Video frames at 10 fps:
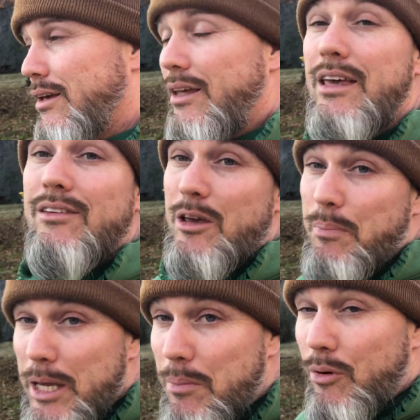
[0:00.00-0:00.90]
is a
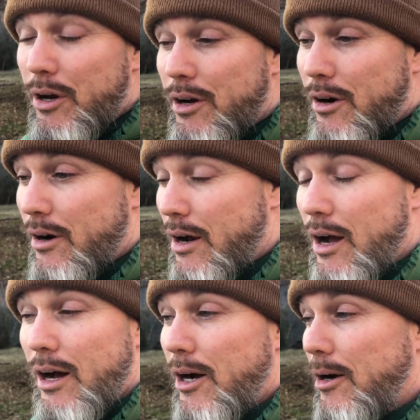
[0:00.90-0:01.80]
bee breeder.
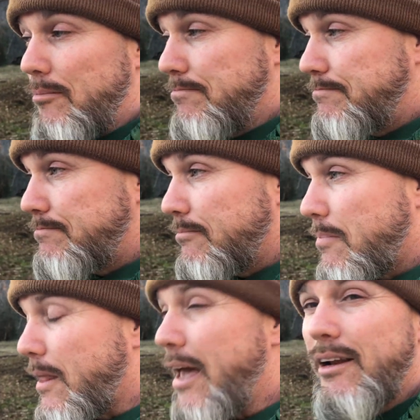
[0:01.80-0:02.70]
Um,
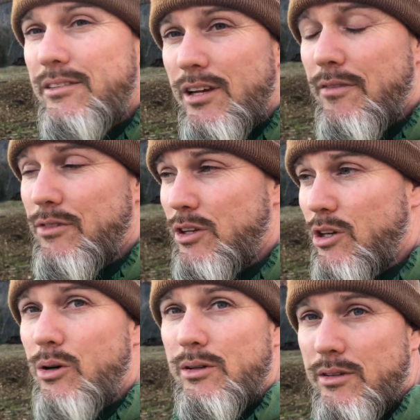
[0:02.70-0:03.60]
and it's tough to
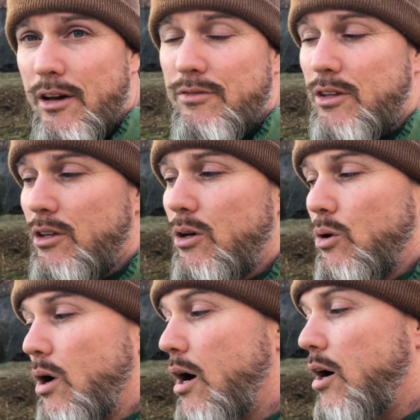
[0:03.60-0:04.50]
do. It's tough to
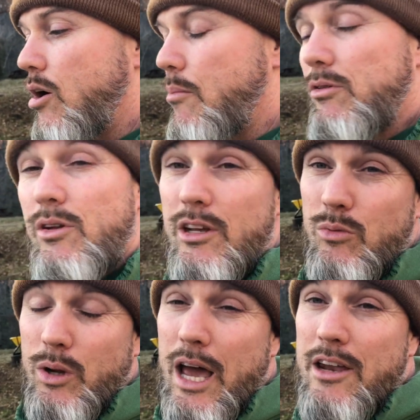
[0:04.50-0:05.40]
do. Um, so this is
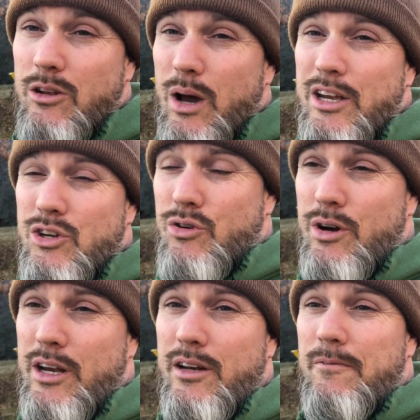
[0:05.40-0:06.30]
what I do. I
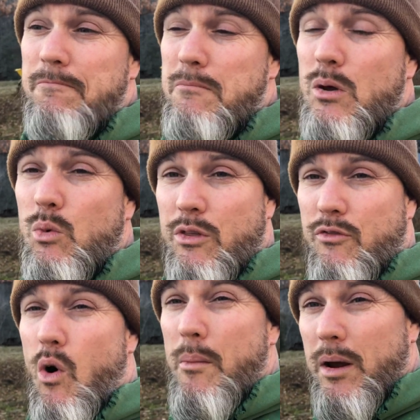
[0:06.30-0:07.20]
treat with
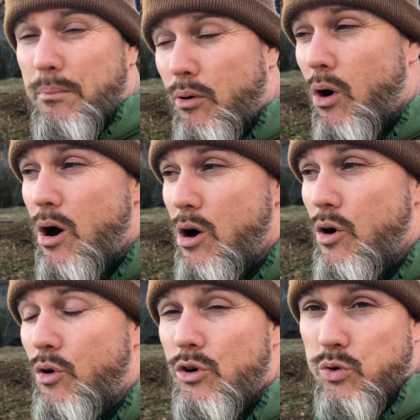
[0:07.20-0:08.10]
Formic
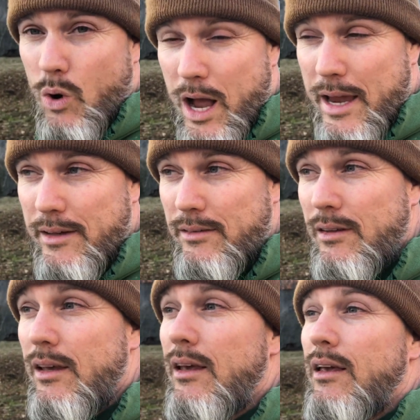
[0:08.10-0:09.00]
Pro twice.
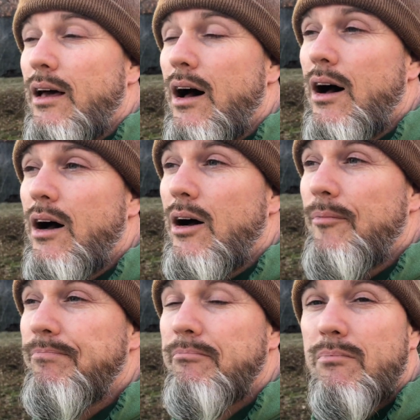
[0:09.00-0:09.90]

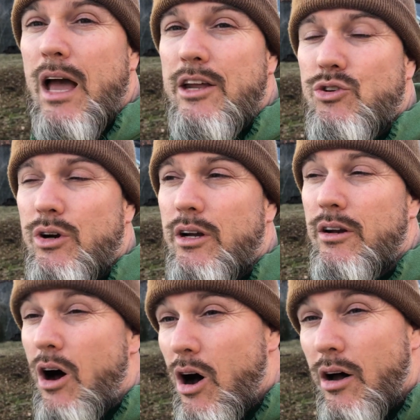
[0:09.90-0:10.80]
Um, I treat in
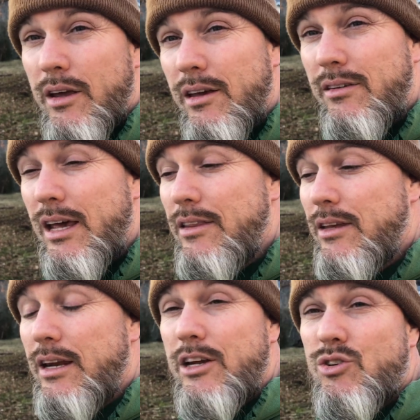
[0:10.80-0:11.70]
August and
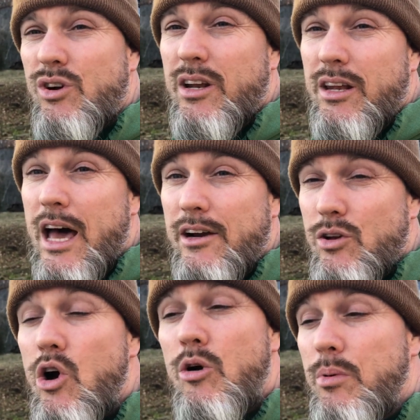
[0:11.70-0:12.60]
then I treat in
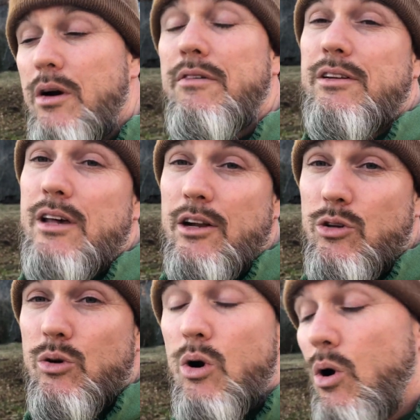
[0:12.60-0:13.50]
October if it's not
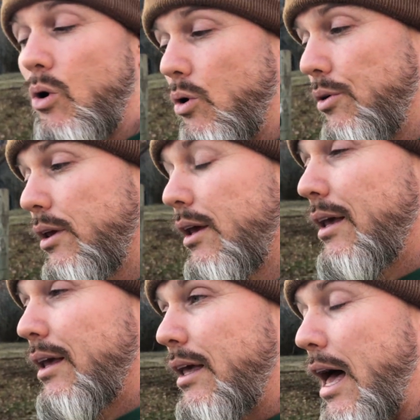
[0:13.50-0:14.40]
too cold.
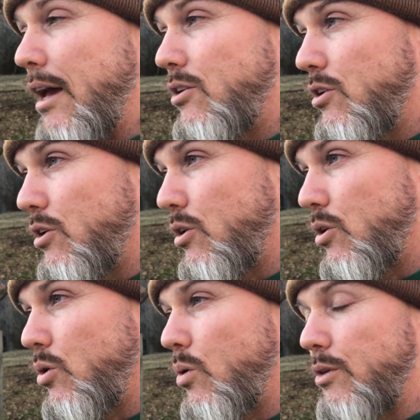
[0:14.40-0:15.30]
I
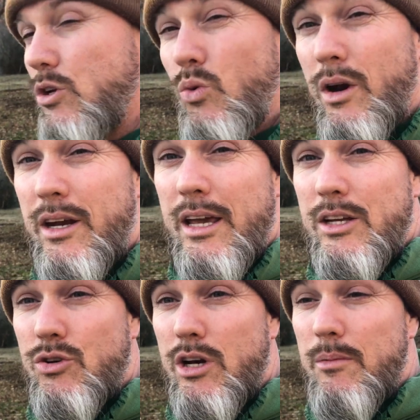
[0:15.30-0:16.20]
do the 20 day
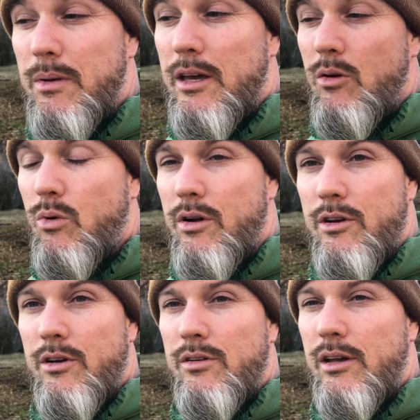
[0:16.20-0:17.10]
treatment where
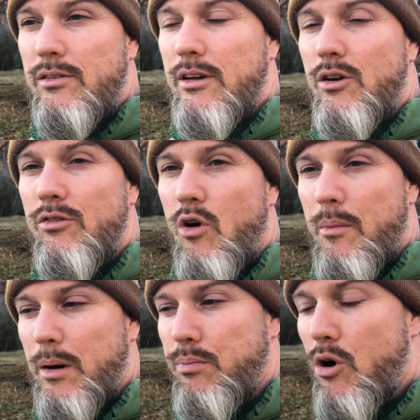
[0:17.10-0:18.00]
there's a single
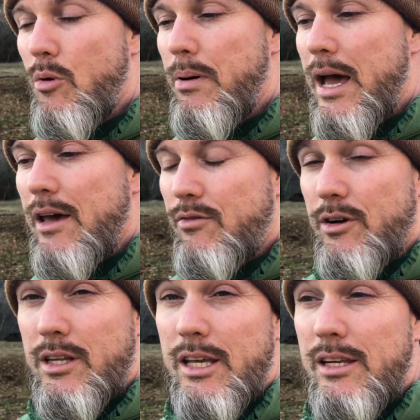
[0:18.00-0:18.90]
Formic Pro pad for
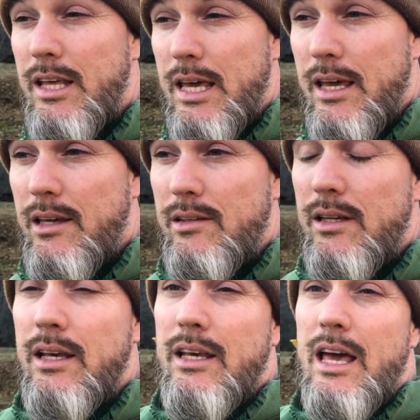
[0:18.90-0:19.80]
10 days
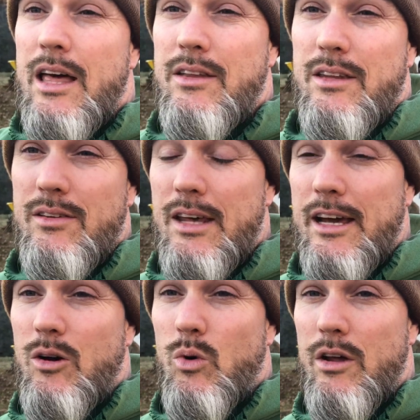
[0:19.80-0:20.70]
and then the
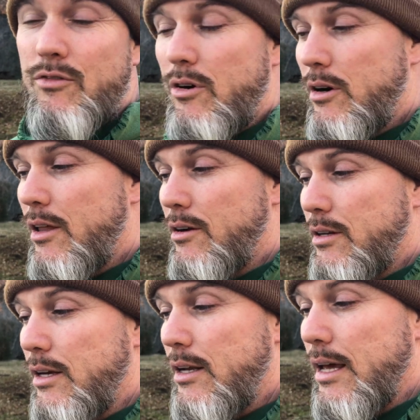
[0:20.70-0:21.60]
second one for another
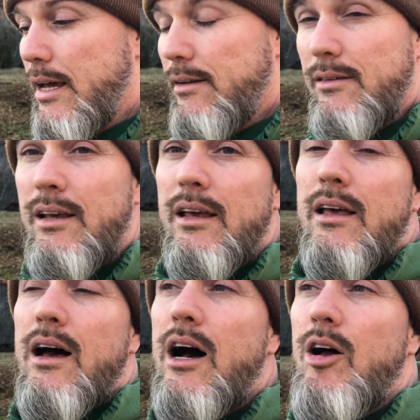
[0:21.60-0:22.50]
10 days.
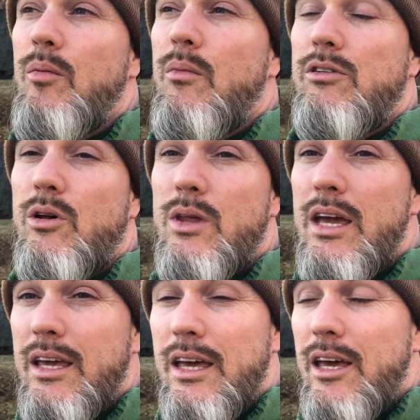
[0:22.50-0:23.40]
Um, so they
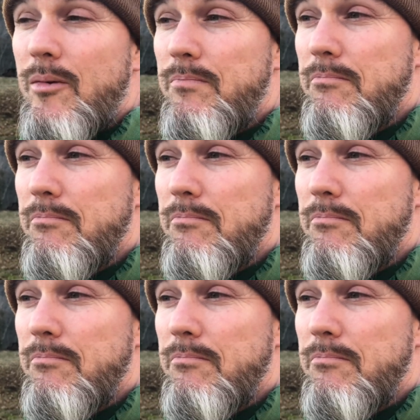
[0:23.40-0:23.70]
get